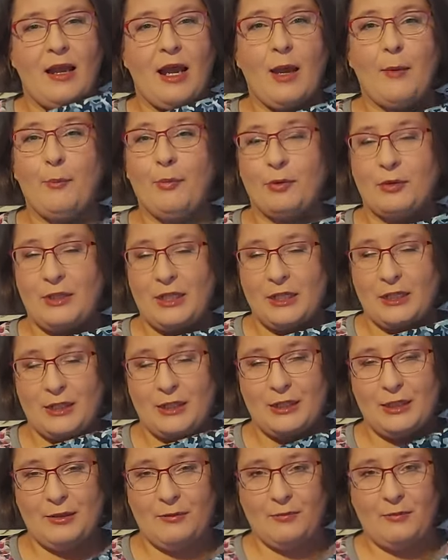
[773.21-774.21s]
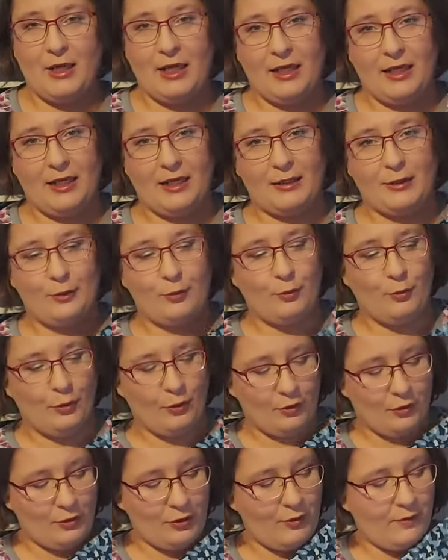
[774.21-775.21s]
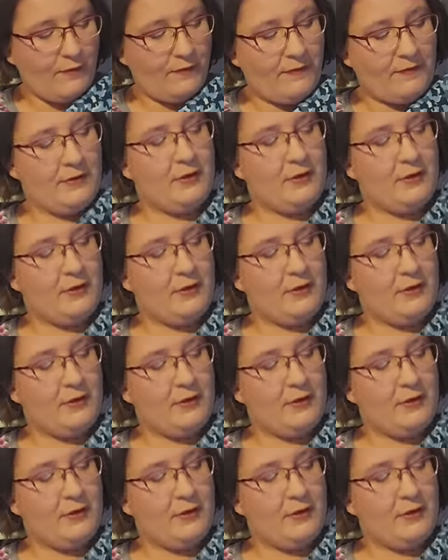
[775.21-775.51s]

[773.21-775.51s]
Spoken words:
I potentially might get more of.